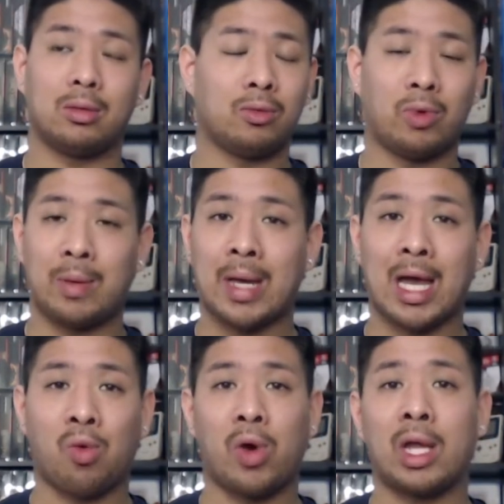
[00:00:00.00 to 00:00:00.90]
way
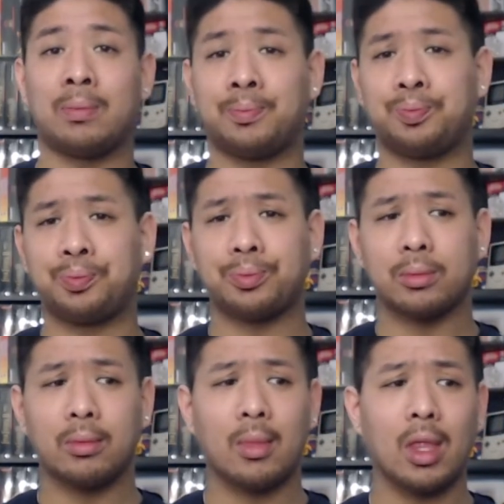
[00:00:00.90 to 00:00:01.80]
back when,
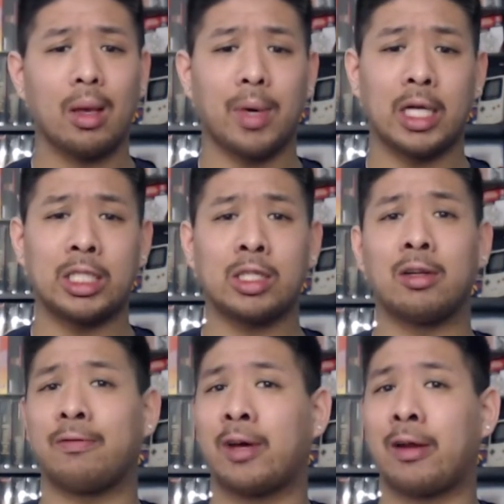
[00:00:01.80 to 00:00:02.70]
but I just
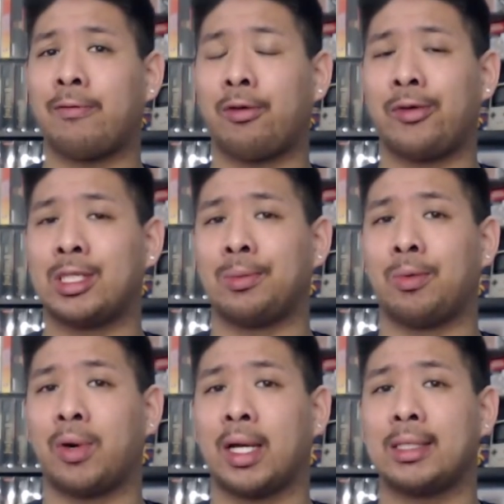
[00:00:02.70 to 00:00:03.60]
couldn't find it for a reasonable
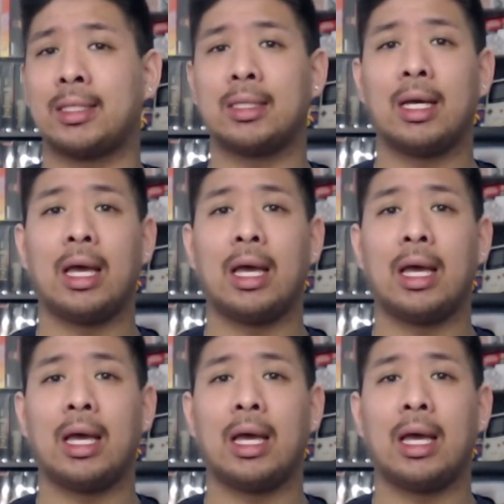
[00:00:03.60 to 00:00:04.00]
price.